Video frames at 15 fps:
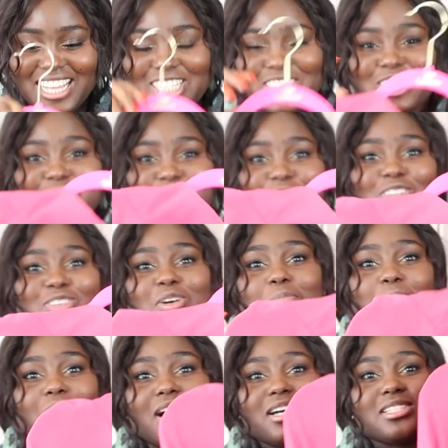I just could
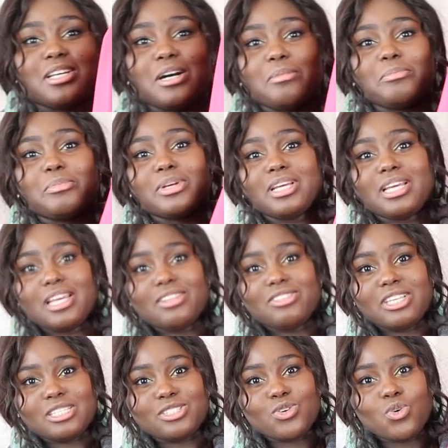not pass up
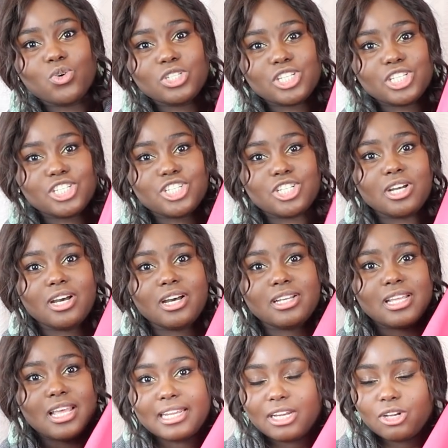this gorgeous
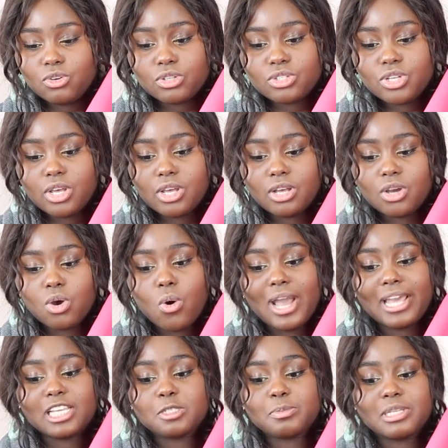shirt, and it looks
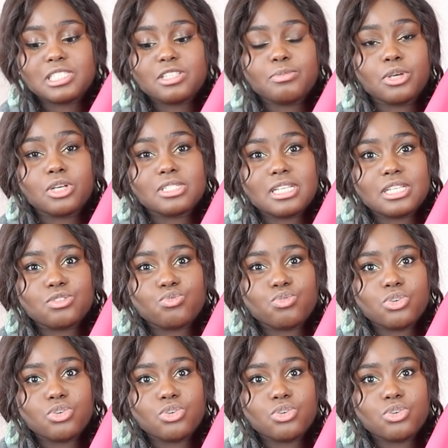quite expensive because there's